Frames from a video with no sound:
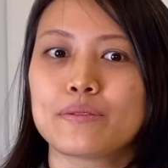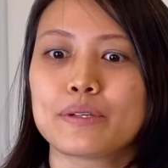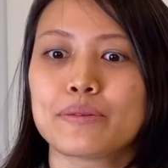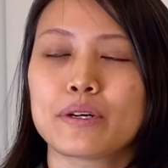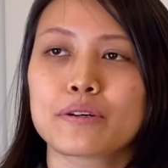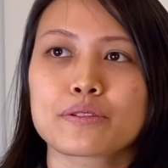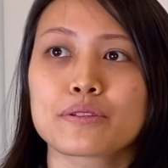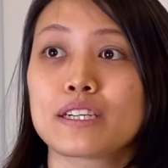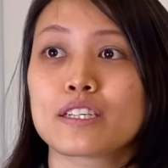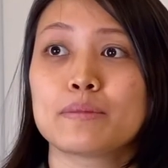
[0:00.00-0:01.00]
we were also
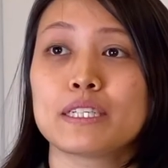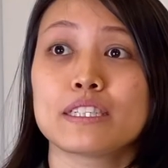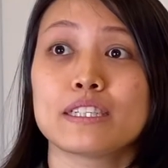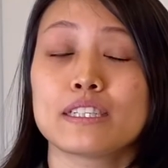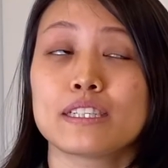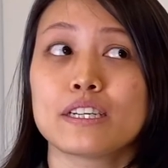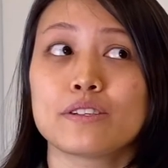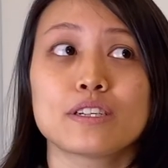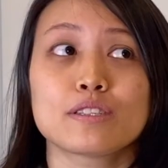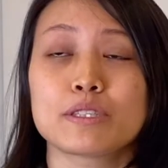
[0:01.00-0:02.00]
classmates in
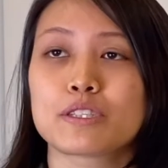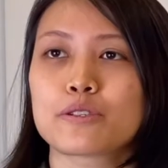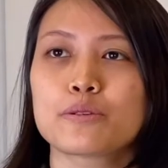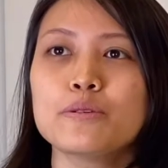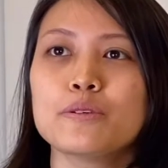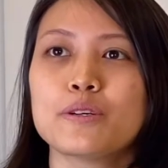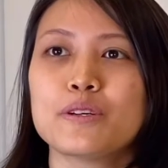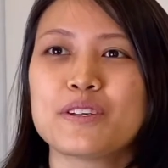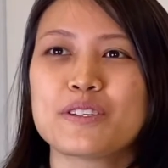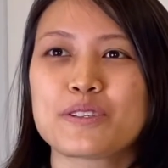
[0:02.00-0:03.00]
NUS Business School.
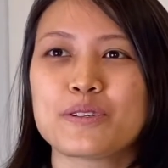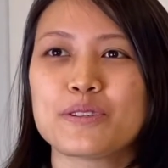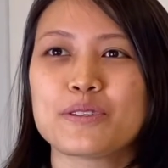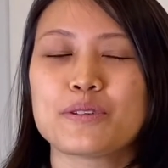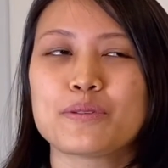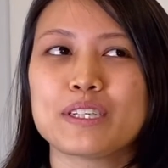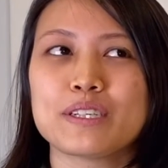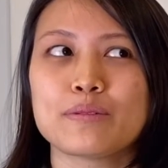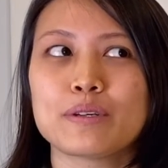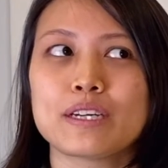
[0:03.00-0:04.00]
So
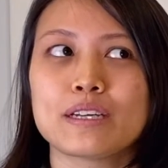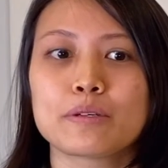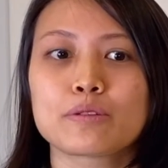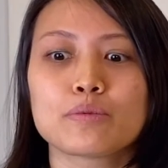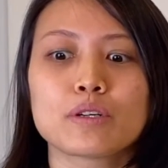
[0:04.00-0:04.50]
we were able to work